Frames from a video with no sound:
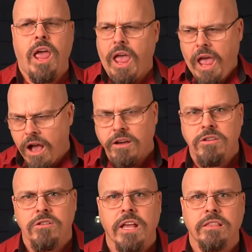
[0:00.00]
"How
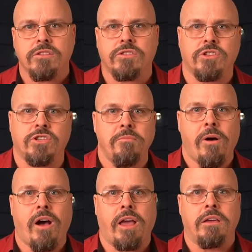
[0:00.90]
can you let this
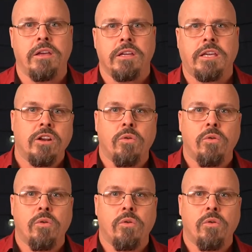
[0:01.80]
Shimei get